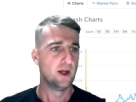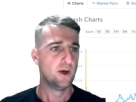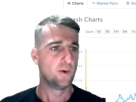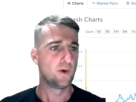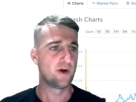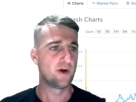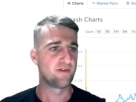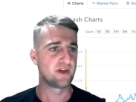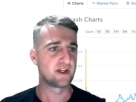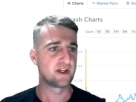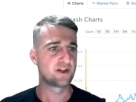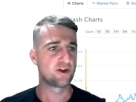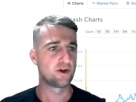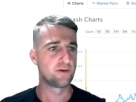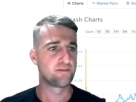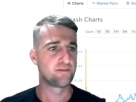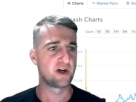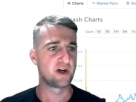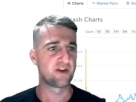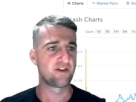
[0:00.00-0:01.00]
We have a
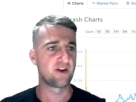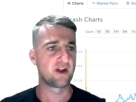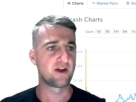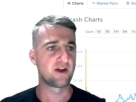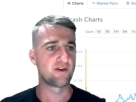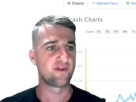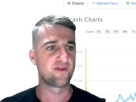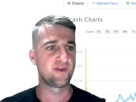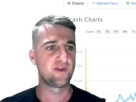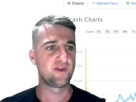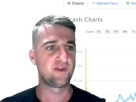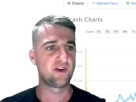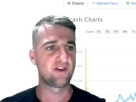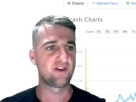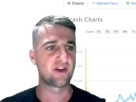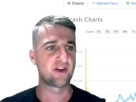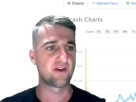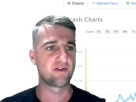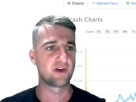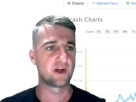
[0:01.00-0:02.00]
coin price today of
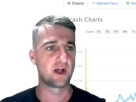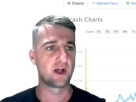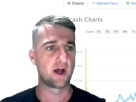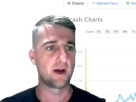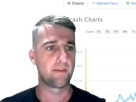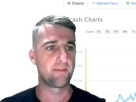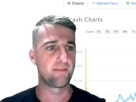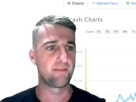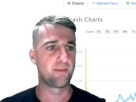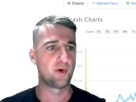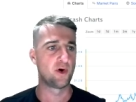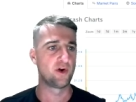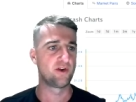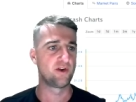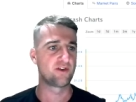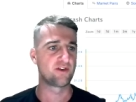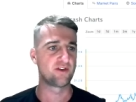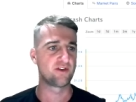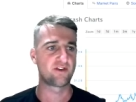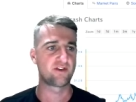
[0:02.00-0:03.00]
fifty-seven
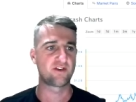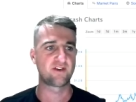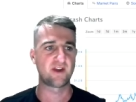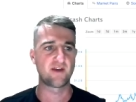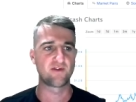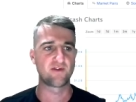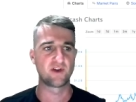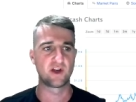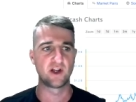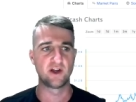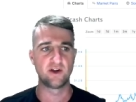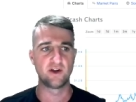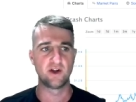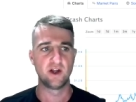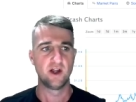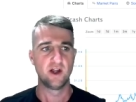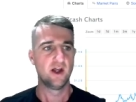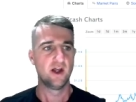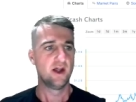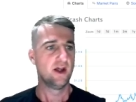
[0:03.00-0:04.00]
point seven
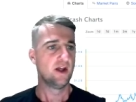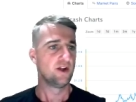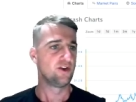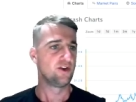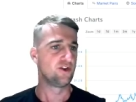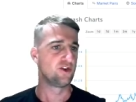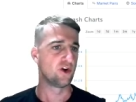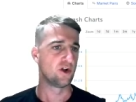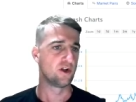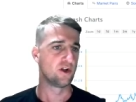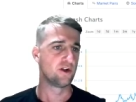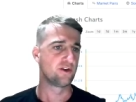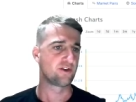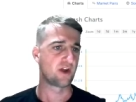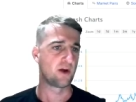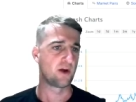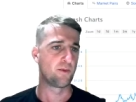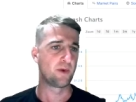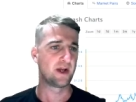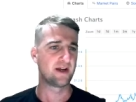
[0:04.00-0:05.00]
dollars,
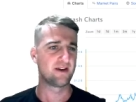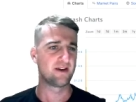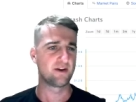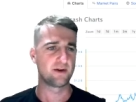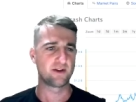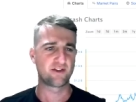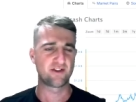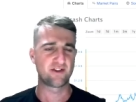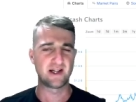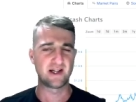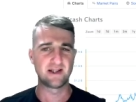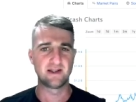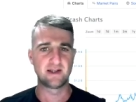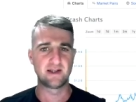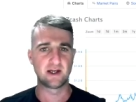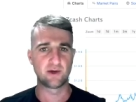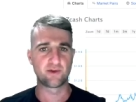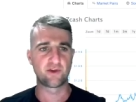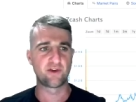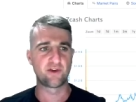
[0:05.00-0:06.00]
and we are slightly
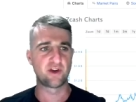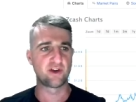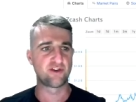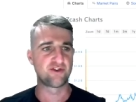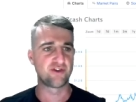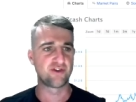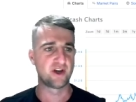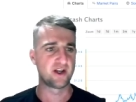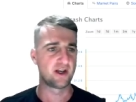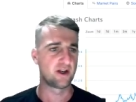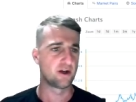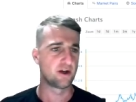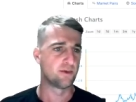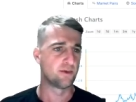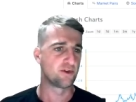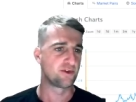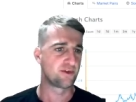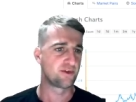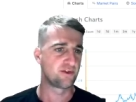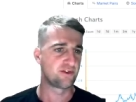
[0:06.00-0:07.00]
down today's trading, not
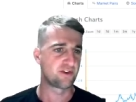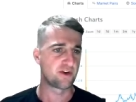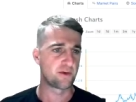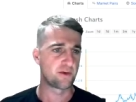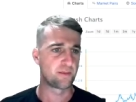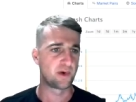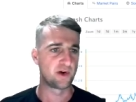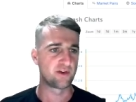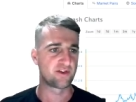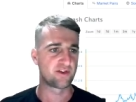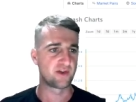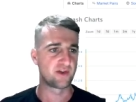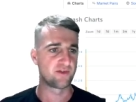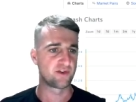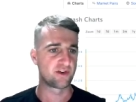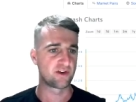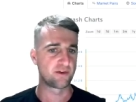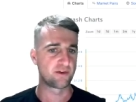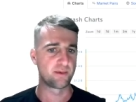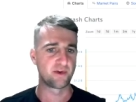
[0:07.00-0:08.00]
much, zero point seven
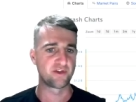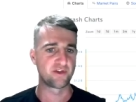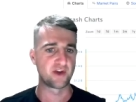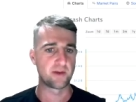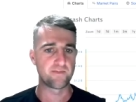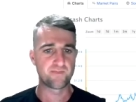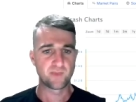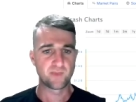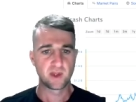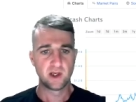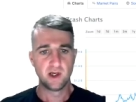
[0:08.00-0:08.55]
six percent.